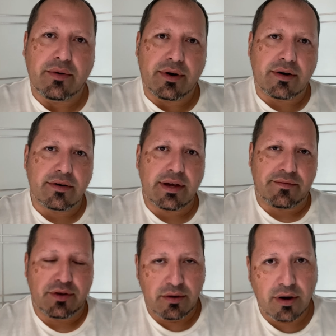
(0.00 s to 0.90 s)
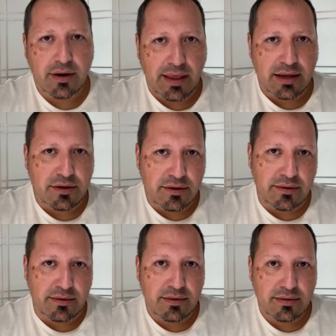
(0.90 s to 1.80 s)
Well, if you are that
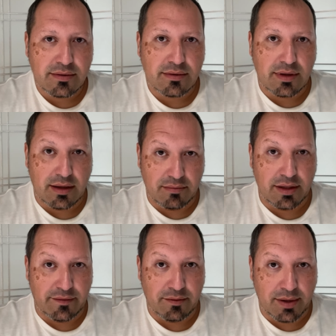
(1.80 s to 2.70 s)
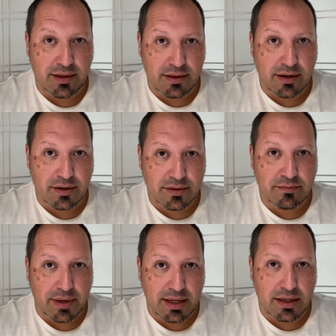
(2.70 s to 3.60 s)
dude, and believe you me, there's
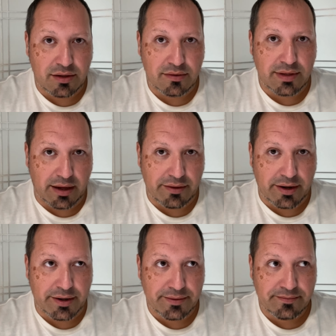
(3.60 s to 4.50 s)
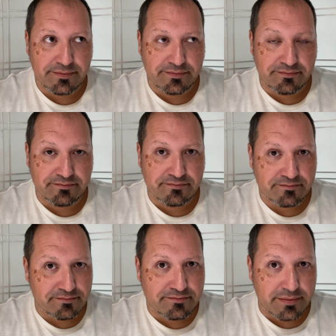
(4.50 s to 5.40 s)
many dudes out there.
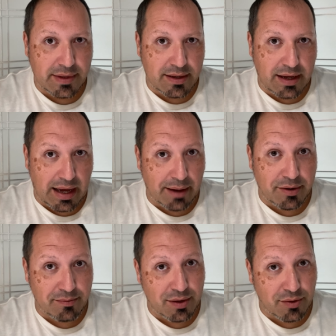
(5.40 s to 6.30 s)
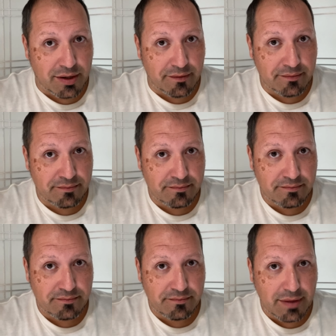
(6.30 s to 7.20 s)
I happen to be one of them
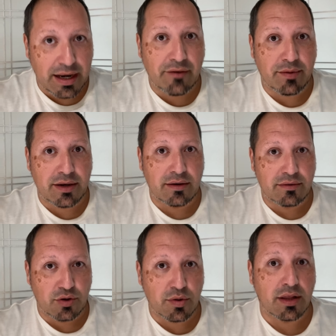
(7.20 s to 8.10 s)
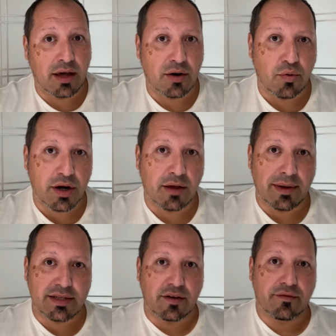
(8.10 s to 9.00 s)
and I've been doing a lot of work on
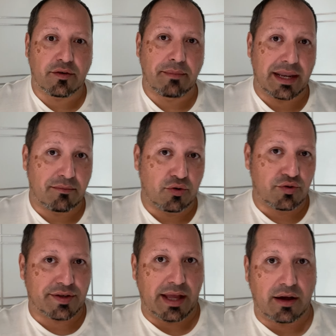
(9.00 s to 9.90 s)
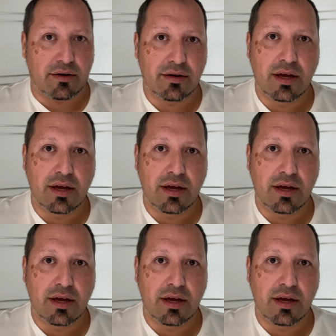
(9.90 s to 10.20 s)
myself for many moons now.